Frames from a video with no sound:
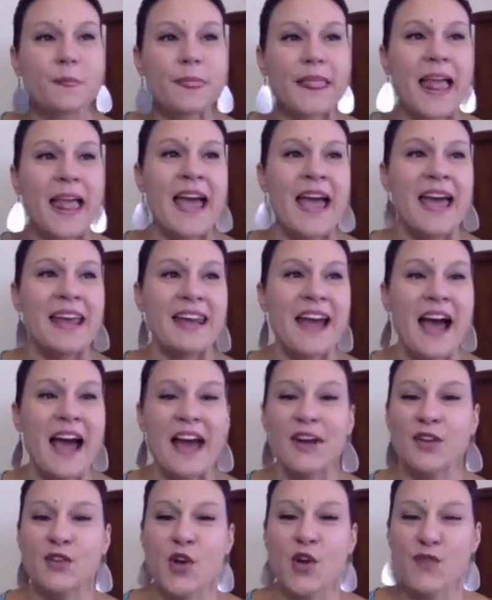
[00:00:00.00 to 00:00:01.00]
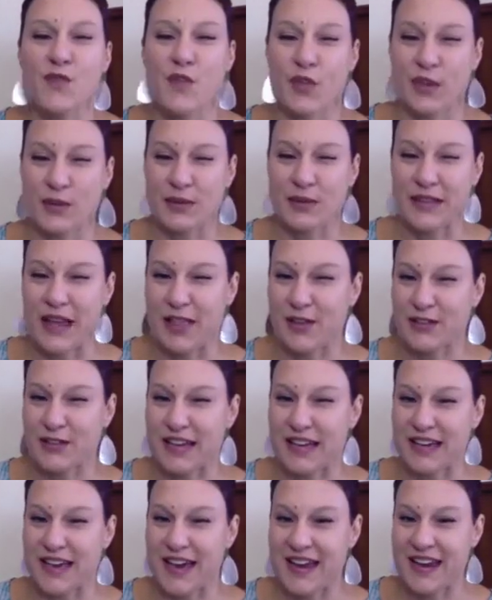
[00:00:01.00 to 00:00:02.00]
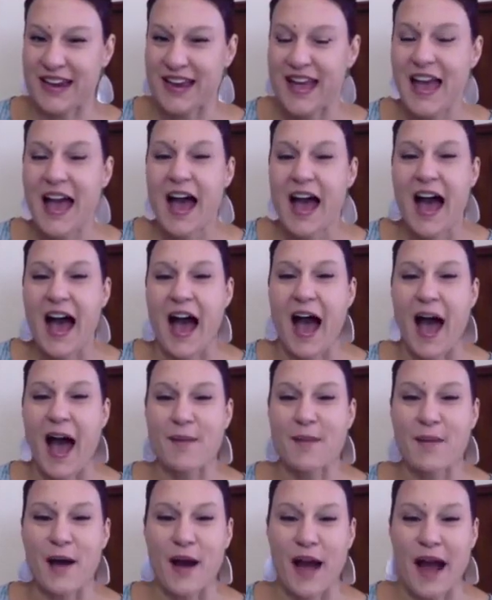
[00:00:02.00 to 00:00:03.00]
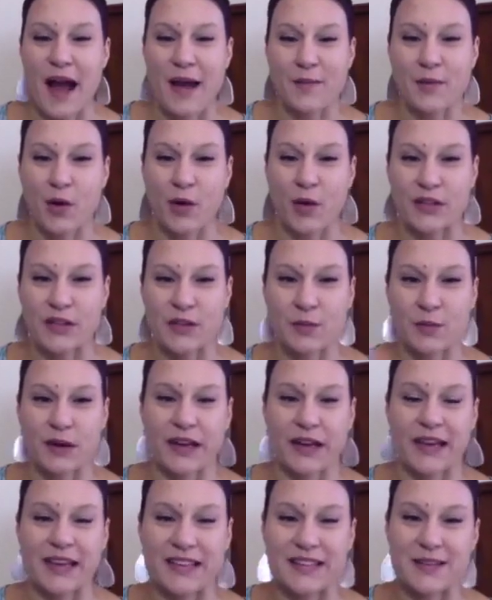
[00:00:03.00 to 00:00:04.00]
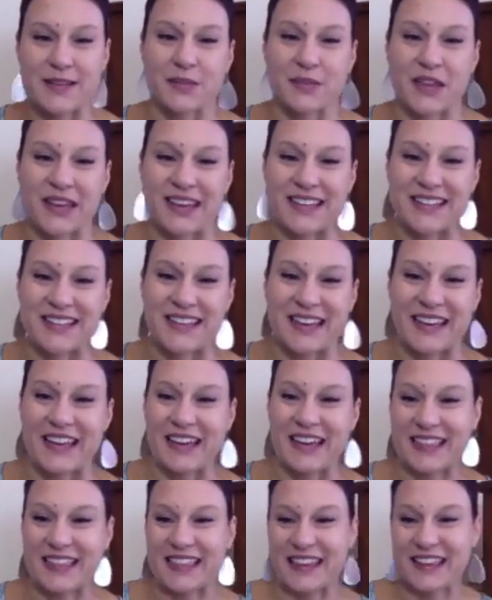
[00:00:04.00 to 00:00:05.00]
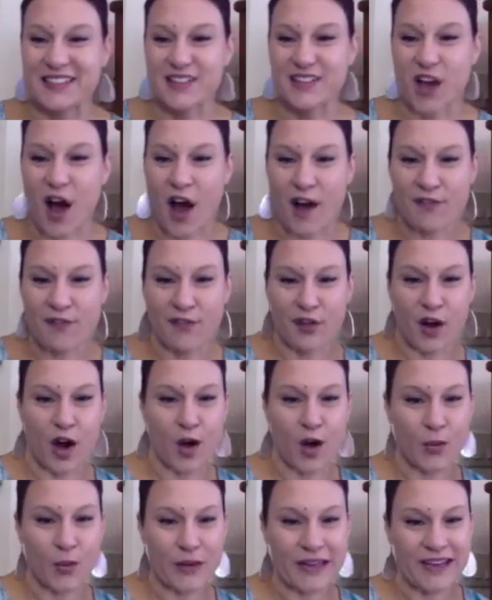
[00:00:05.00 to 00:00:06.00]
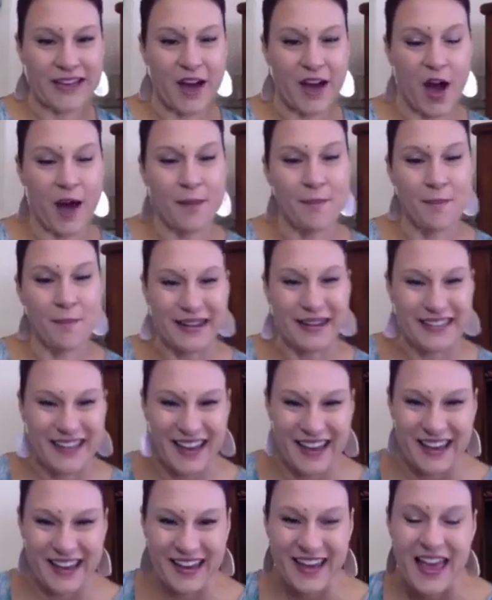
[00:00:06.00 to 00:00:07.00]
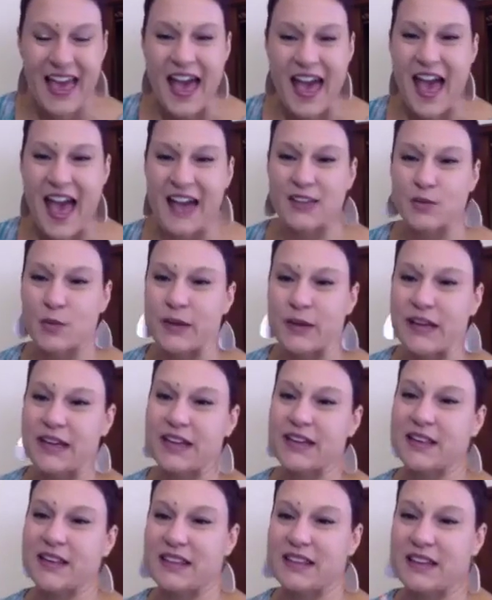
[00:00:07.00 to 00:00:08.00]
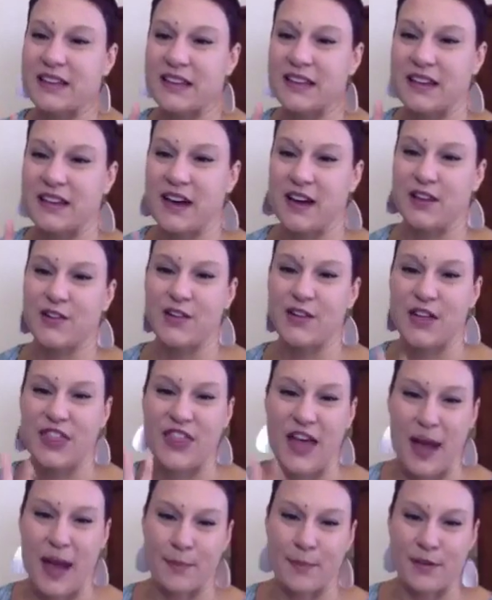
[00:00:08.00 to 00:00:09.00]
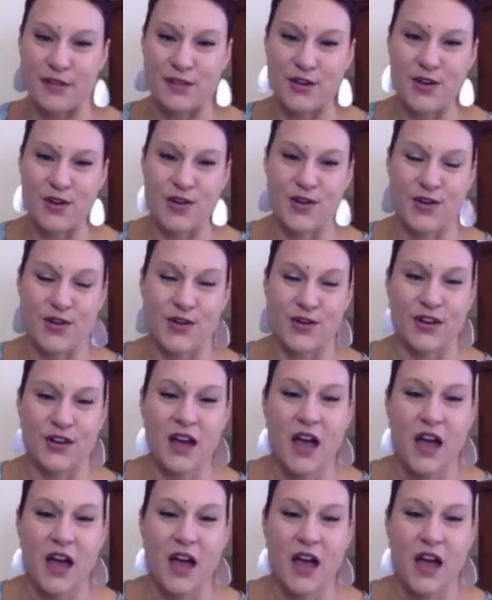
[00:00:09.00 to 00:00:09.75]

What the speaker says: And I don't know fully what that looks like yet. But I'm going to bring in some things and kick things off for our week on Monday as we hit the 100th episode.